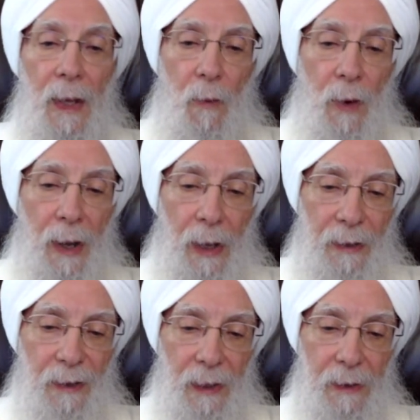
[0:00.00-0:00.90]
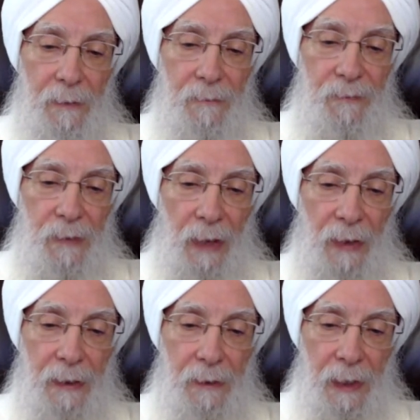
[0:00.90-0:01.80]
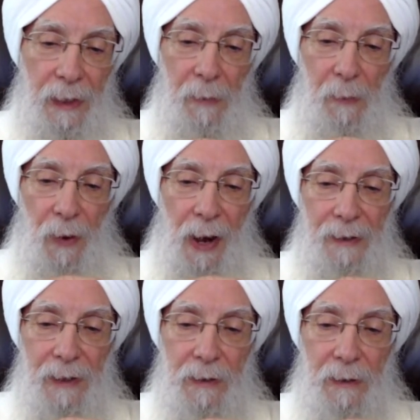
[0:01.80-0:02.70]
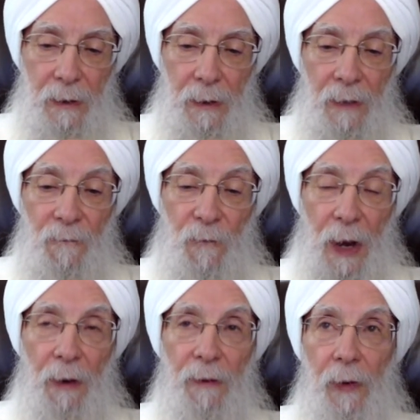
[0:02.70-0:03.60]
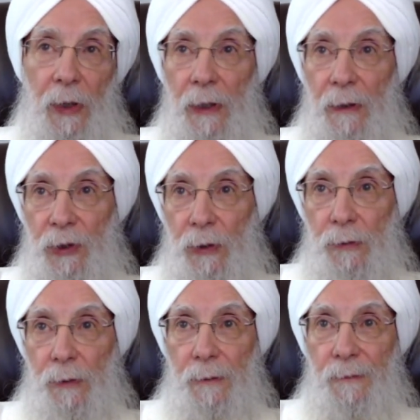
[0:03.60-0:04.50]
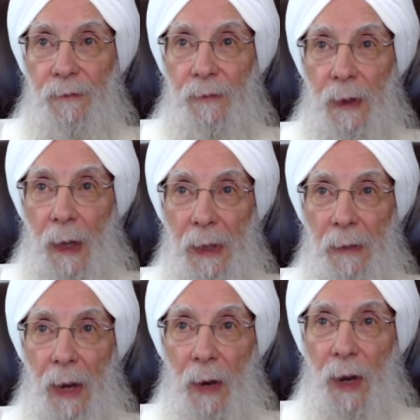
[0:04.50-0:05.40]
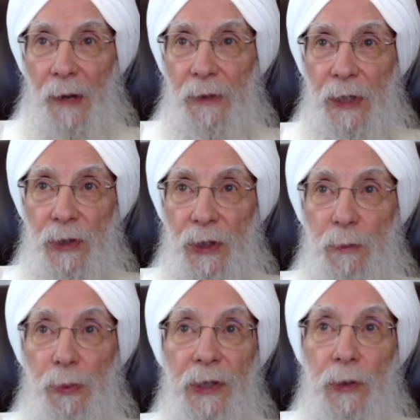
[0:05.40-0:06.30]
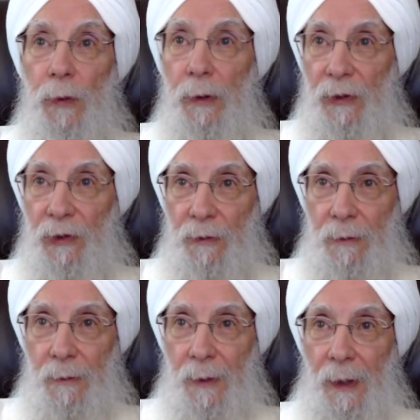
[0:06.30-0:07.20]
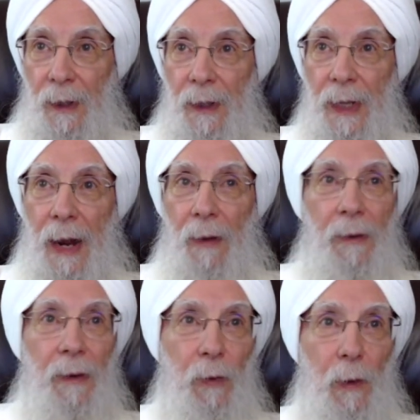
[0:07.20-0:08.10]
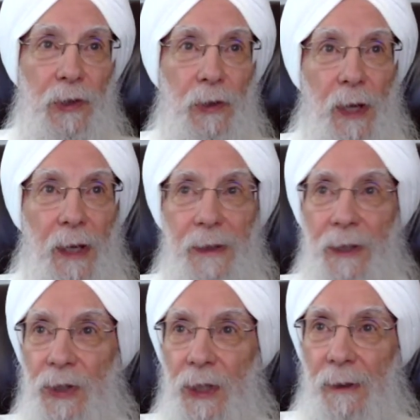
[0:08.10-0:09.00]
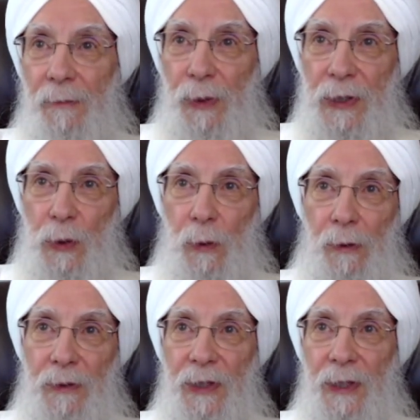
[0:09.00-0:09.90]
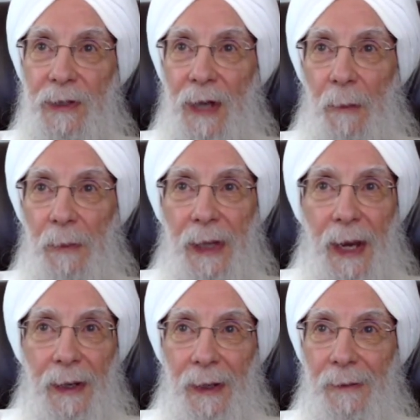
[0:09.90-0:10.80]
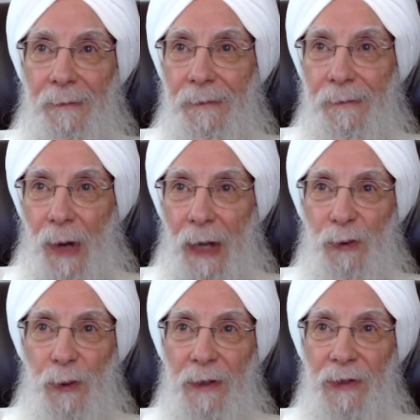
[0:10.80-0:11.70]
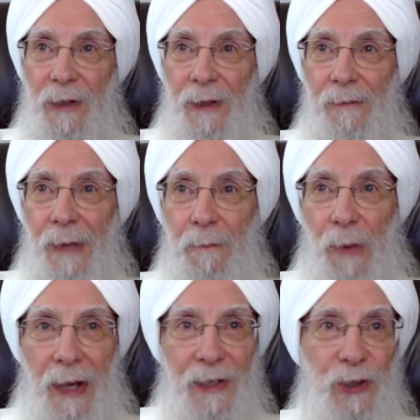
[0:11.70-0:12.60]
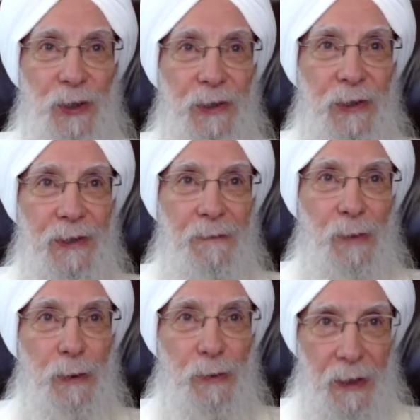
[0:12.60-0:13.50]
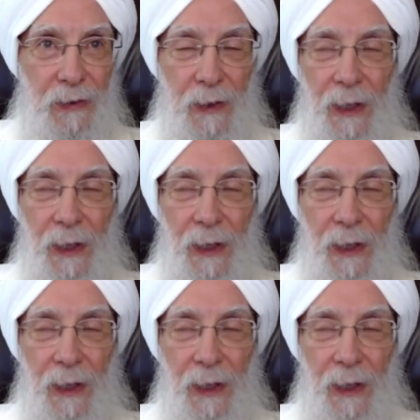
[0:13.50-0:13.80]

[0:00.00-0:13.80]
Well, I think it can be practiced in very, very young children. I mean, my wife teaches preschoolers. Now, of course, you're not teaching preschoolers these complicated mantras and postures and mudras.